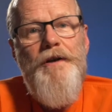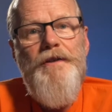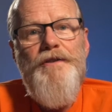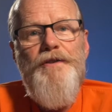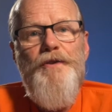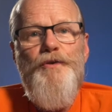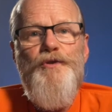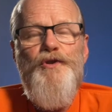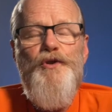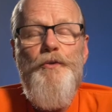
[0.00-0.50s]

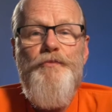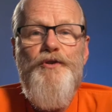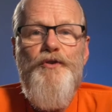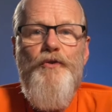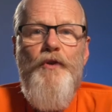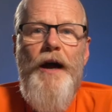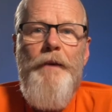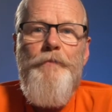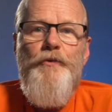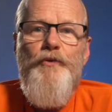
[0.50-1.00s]
to
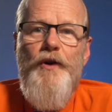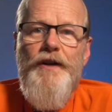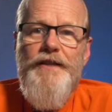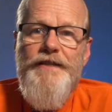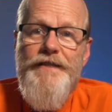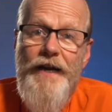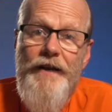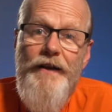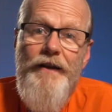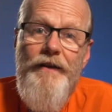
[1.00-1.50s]
subscribe to our
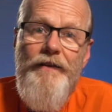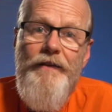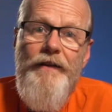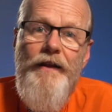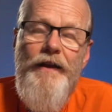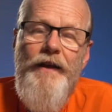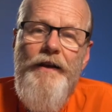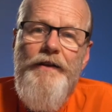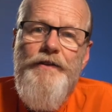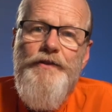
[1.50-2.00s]
channel
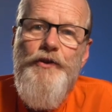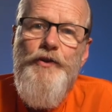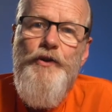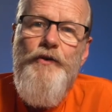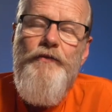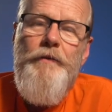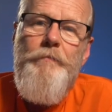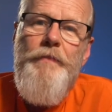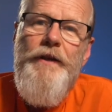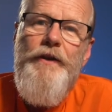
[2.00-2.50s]
so you
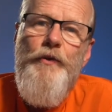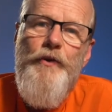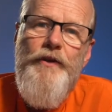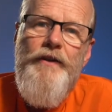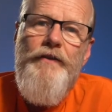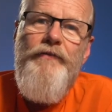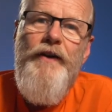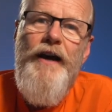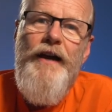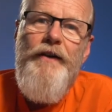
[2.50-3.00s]
will be
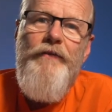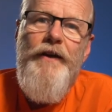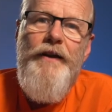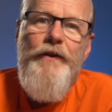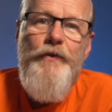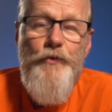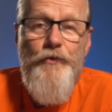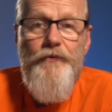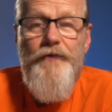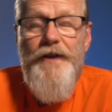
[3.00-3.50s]
notified when
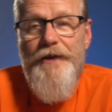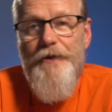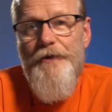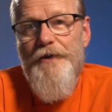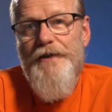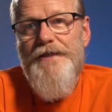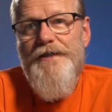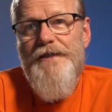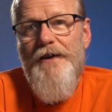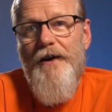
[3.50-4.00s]
new
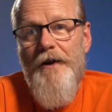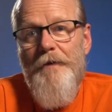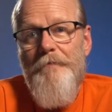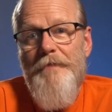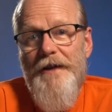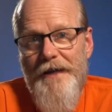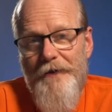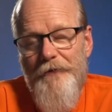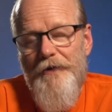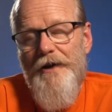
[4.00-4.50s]
videos are
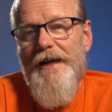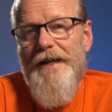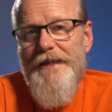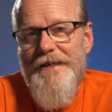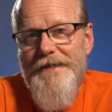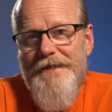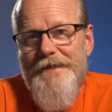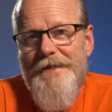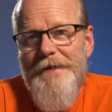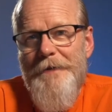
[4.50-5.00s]
being
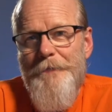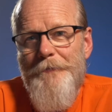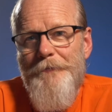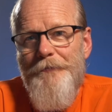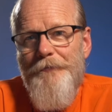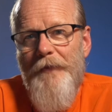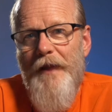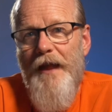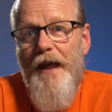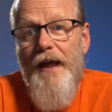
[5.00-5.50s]
released.
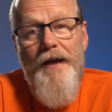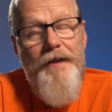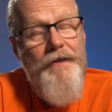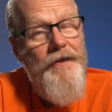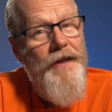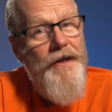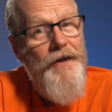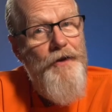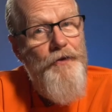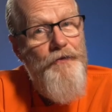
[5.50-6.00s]

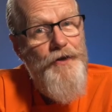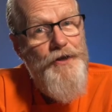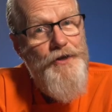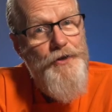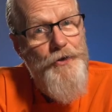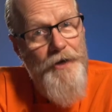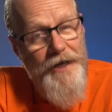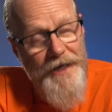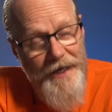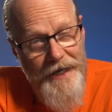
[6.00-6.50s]
Thank you for
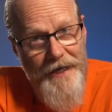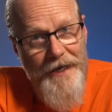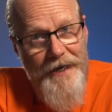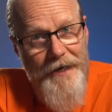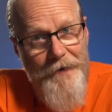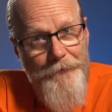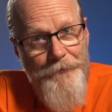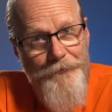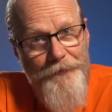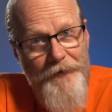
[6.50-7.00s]
tuning in
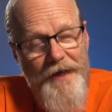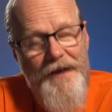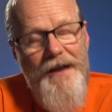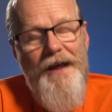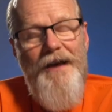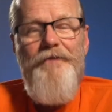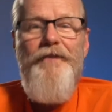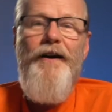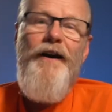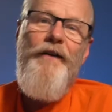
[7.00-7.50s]
and
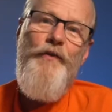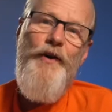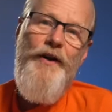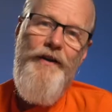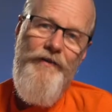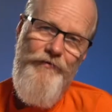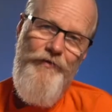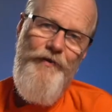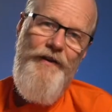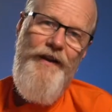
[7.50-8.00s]
have a
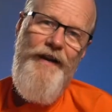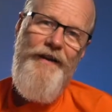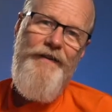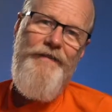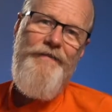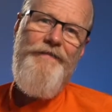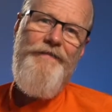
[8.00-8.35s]
wonderful day.